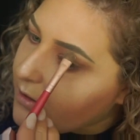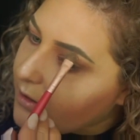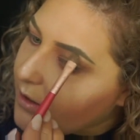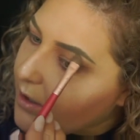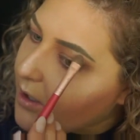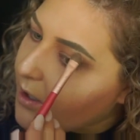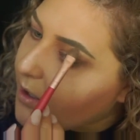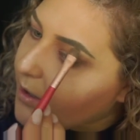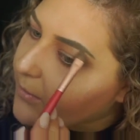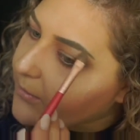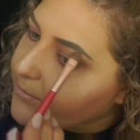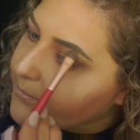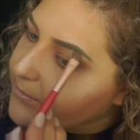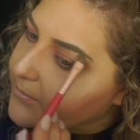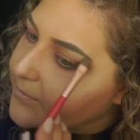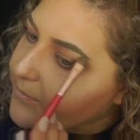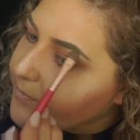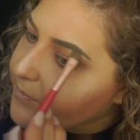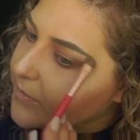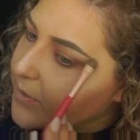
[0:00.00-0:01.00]

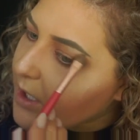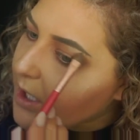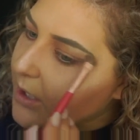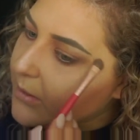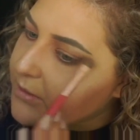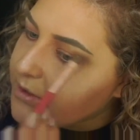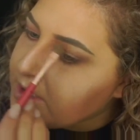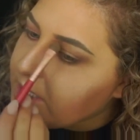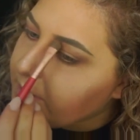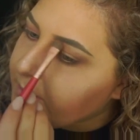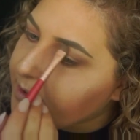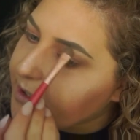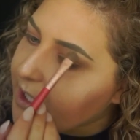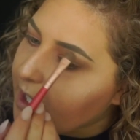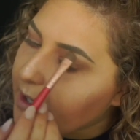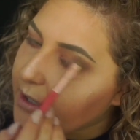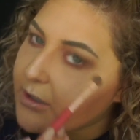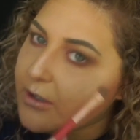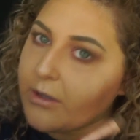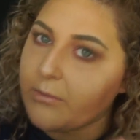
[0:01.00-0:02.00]
I'm just going to put
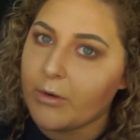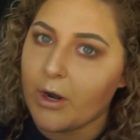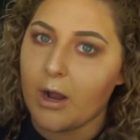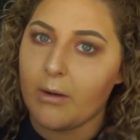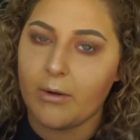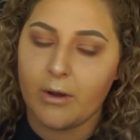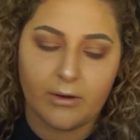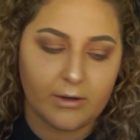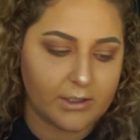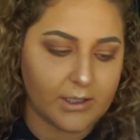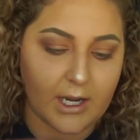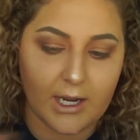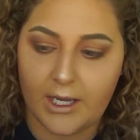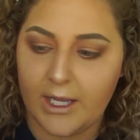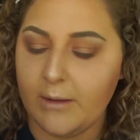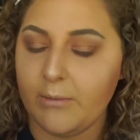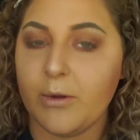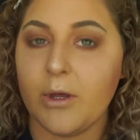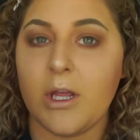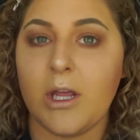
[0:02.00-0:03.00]
that under the brow bone. I
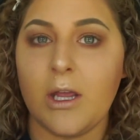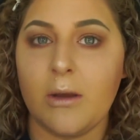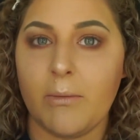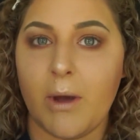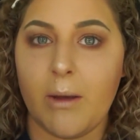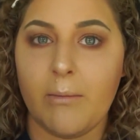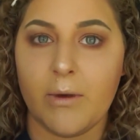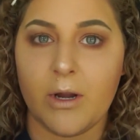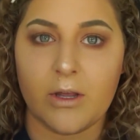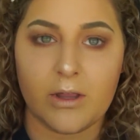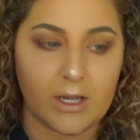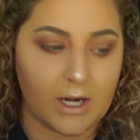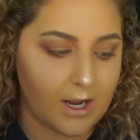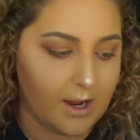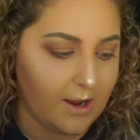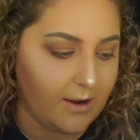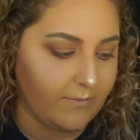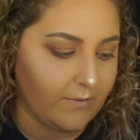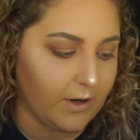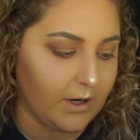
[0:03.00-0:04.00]
keep looking in my mirror that I
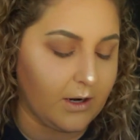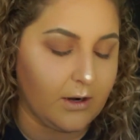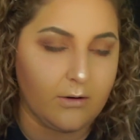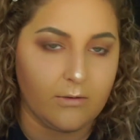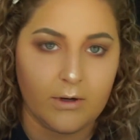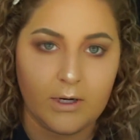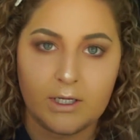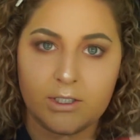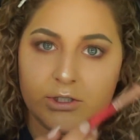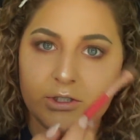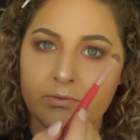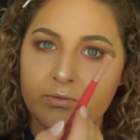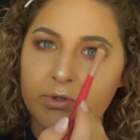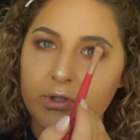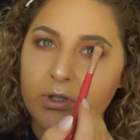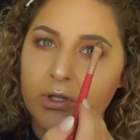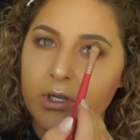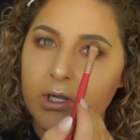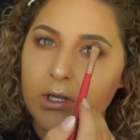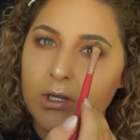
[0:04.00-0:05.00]
have right here when I should be
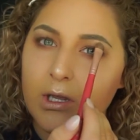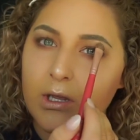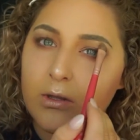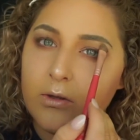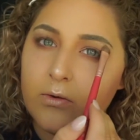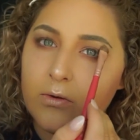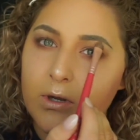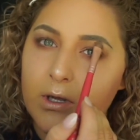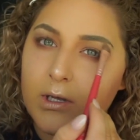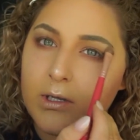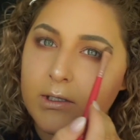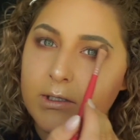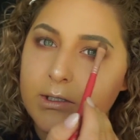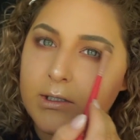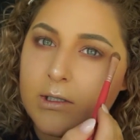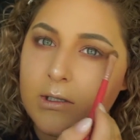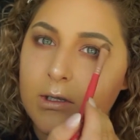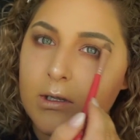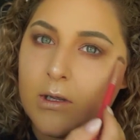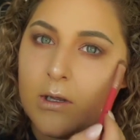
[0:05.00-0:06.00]
looking at you guys.
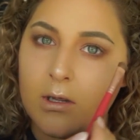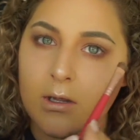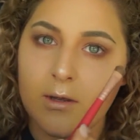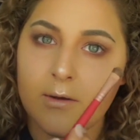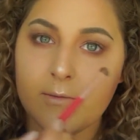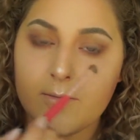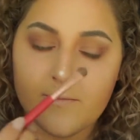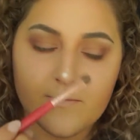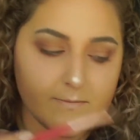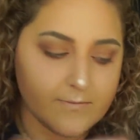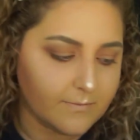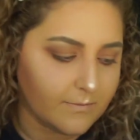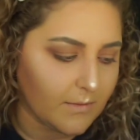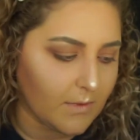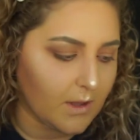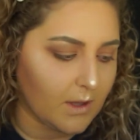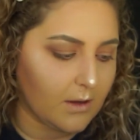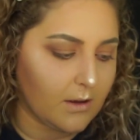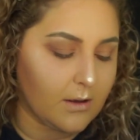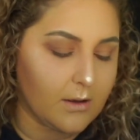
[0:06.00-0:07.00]

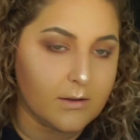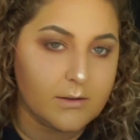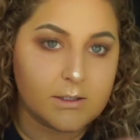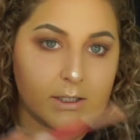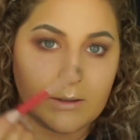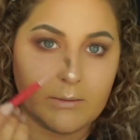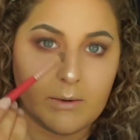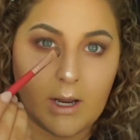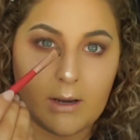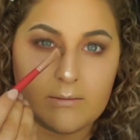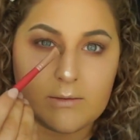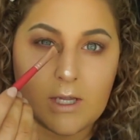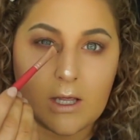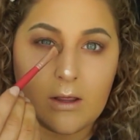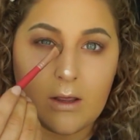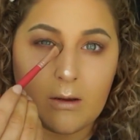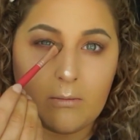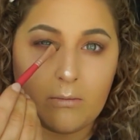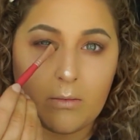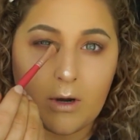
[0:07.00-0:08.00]
Sometimes I'll
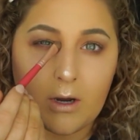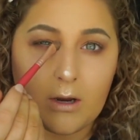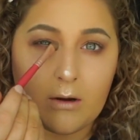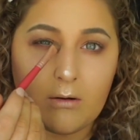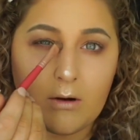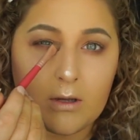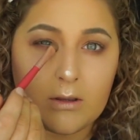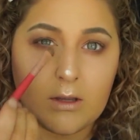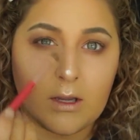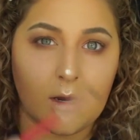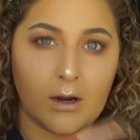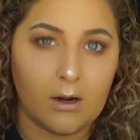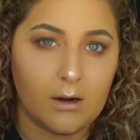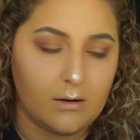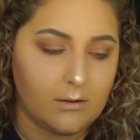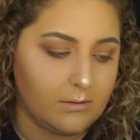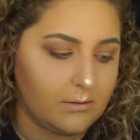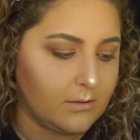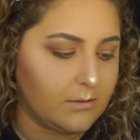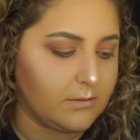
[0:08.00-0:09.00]
like bring it right
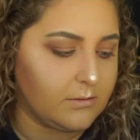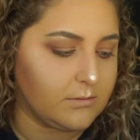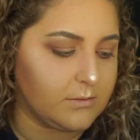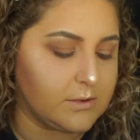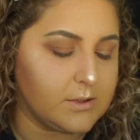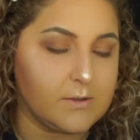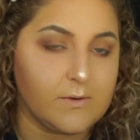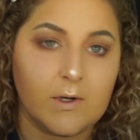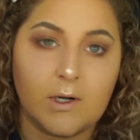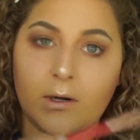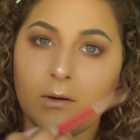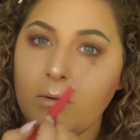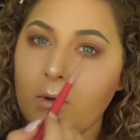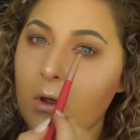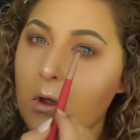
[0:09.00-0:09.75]
there. Just for